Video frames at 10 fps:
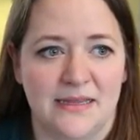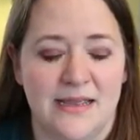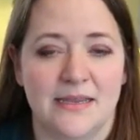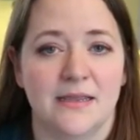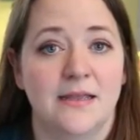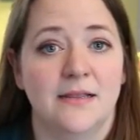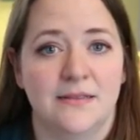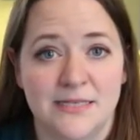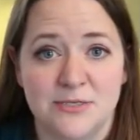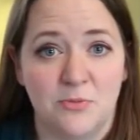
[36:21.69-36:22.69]
like,
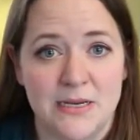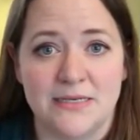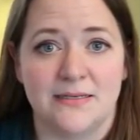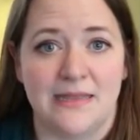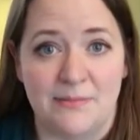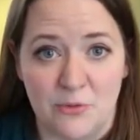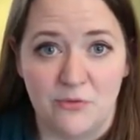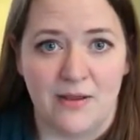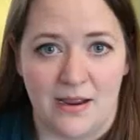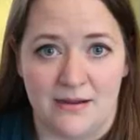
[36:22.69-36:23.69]
let's wait till they
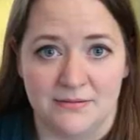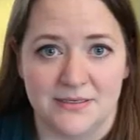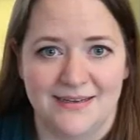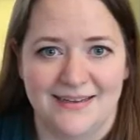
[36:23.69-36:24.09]
move out.